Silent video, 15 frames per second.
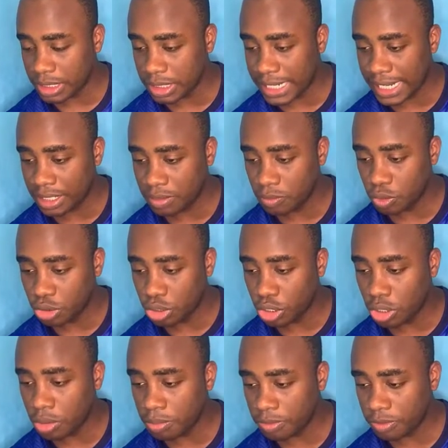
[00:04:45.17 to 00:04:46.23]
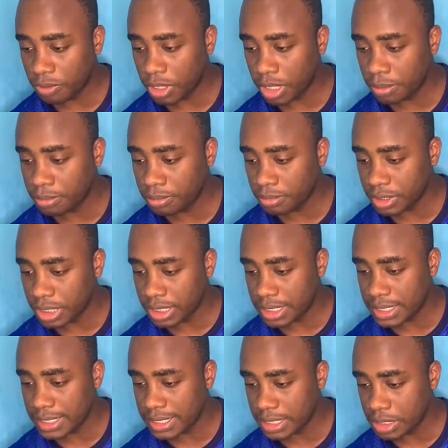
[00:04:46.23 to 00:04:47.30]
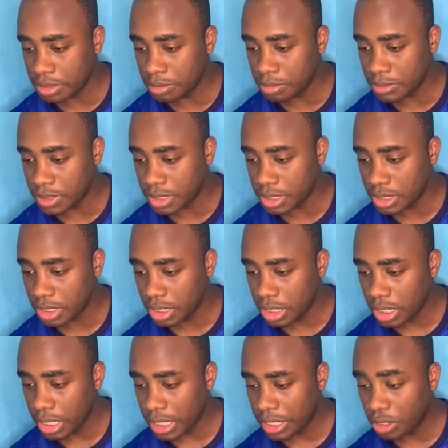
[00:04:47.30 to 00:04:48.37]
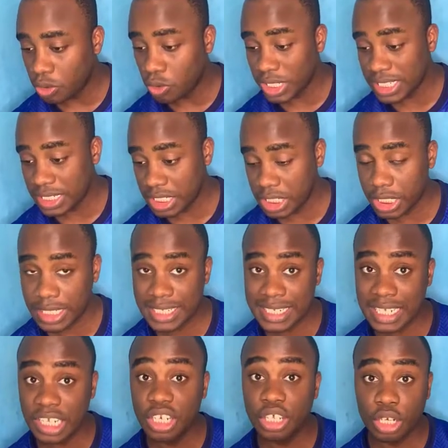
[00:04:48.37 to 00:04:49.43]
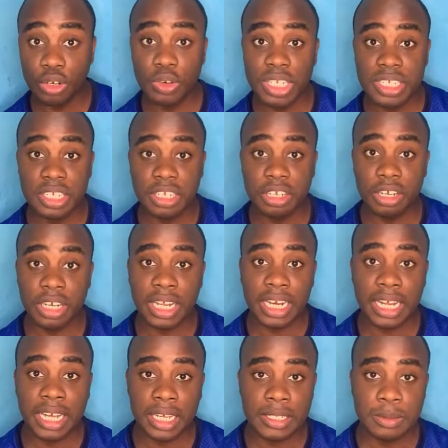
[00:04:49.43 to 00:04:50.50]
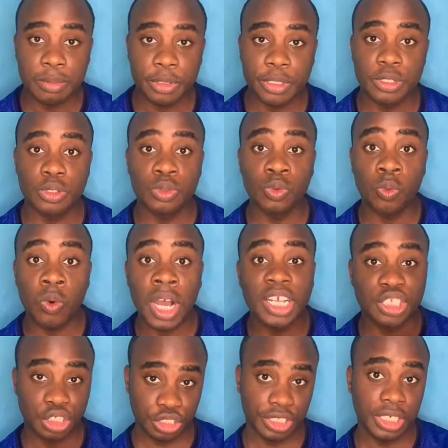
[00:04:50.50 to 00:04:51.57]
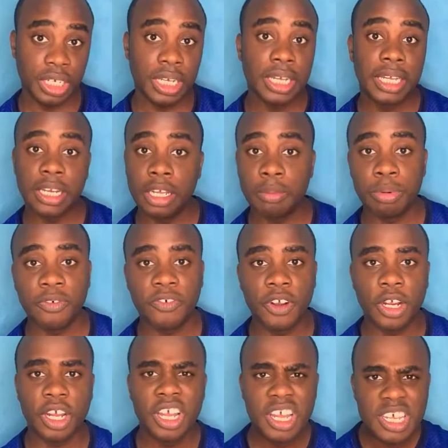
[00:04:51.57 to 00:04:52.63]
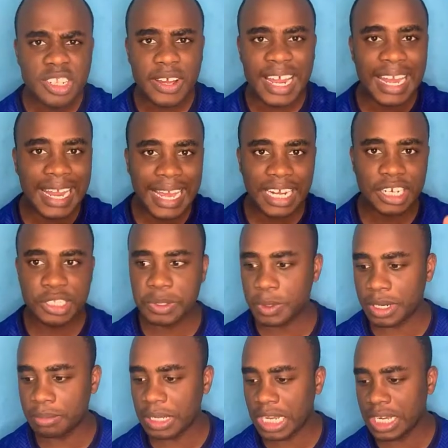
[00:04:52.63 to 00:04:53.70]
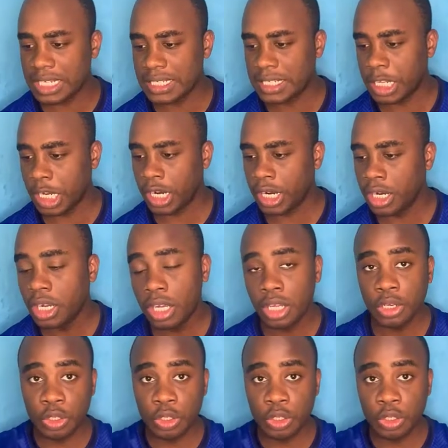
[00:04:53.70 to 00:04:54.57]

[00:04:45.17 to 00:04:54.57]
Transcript: that would come from, it seems, the questions in their questionnaire that ask persons what drink they prefer. So I like this one because they're